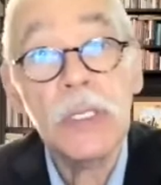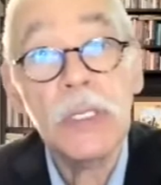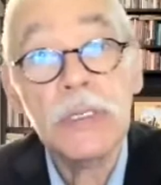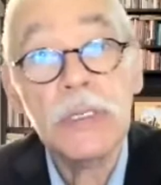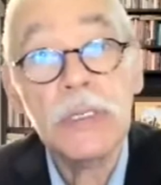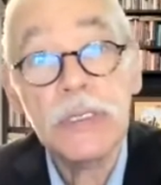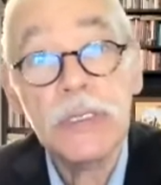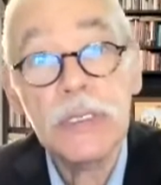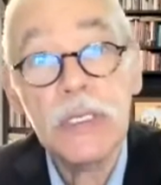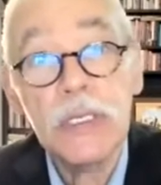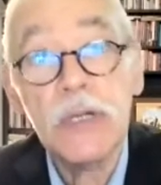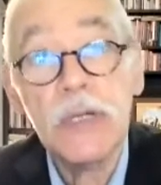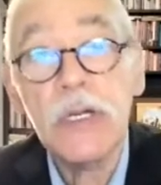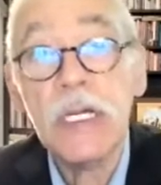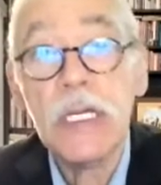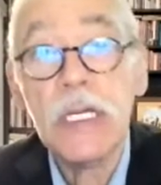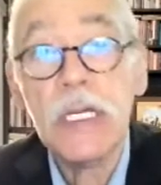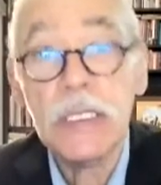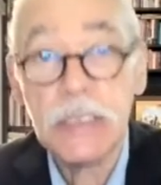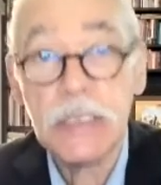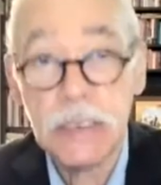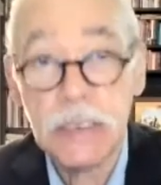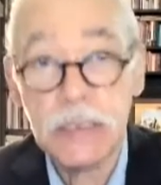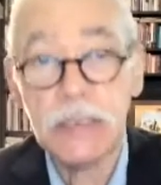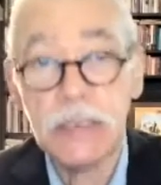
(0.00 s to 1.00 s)

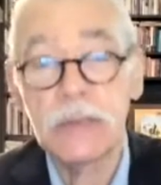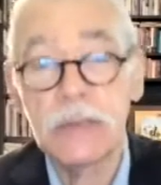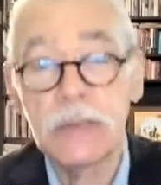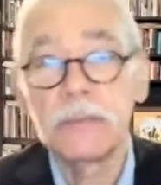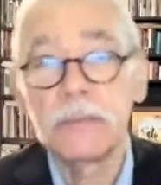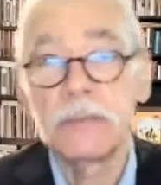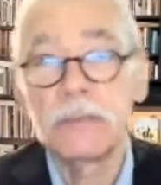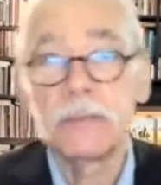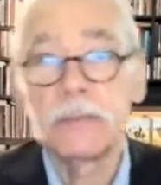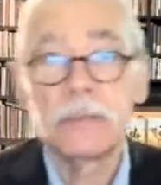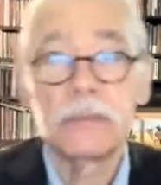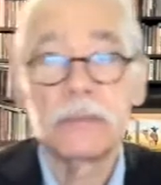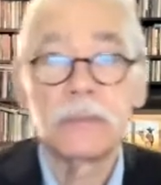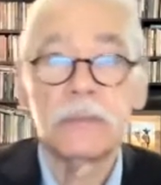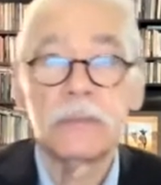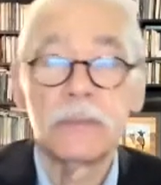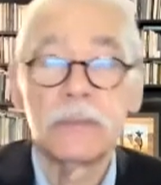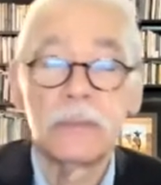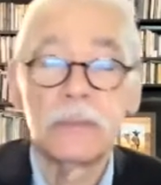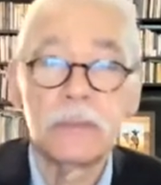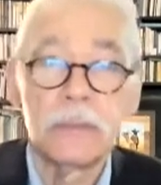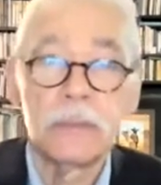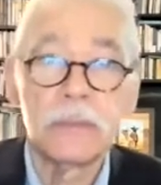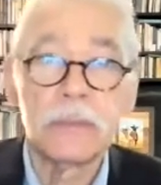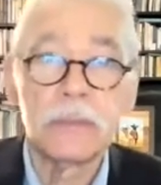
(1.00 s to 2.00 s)
serious
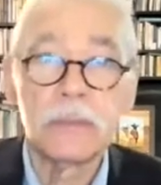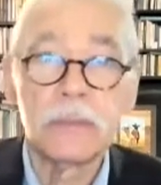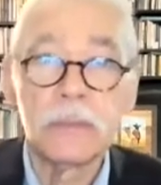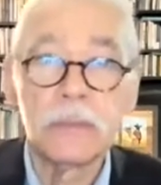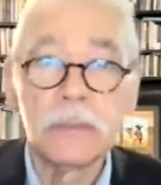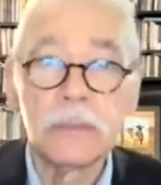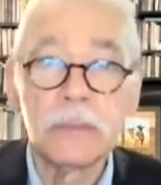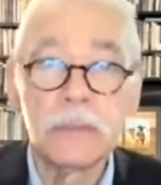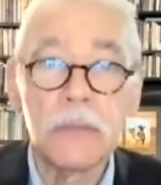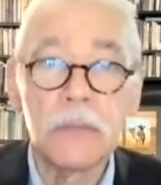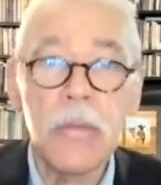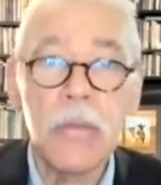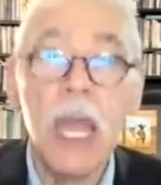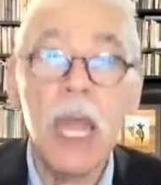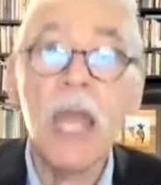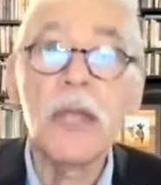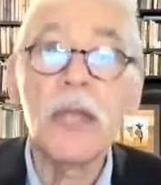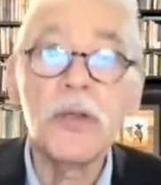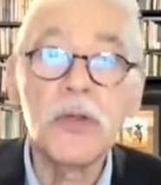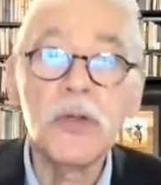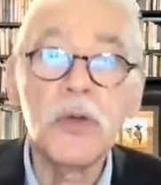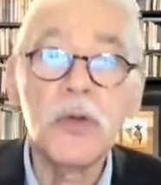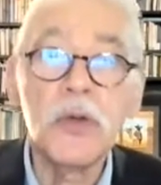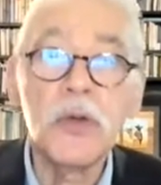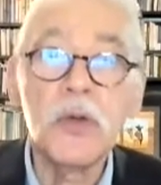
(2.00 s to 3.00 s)

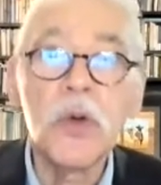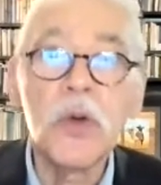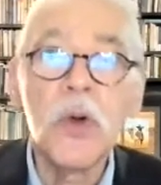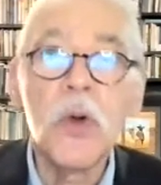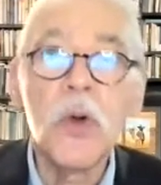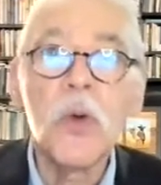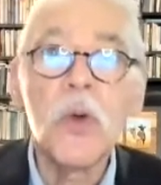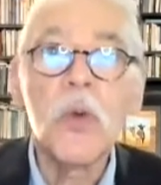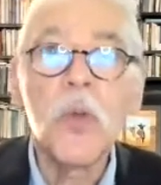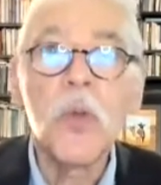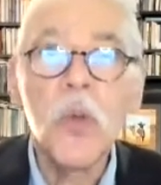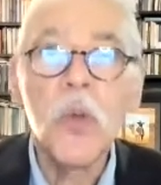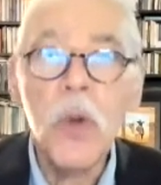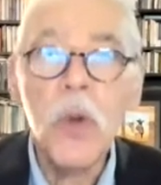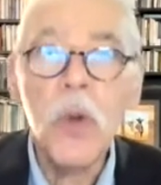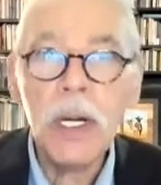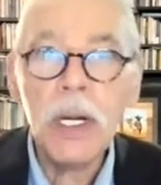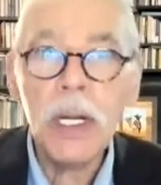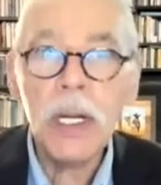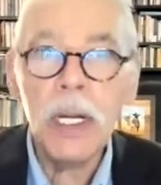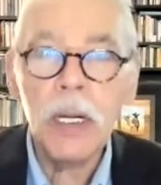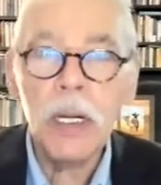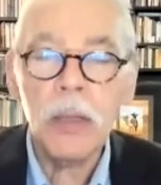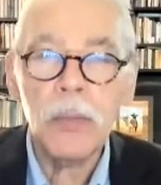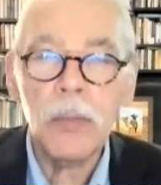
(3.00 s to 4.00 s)
and you want
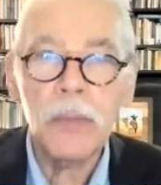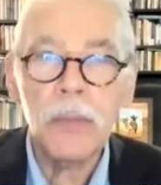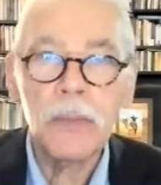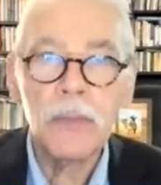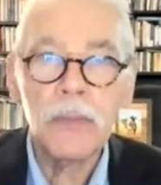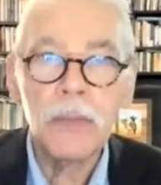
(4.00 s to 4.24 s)
help.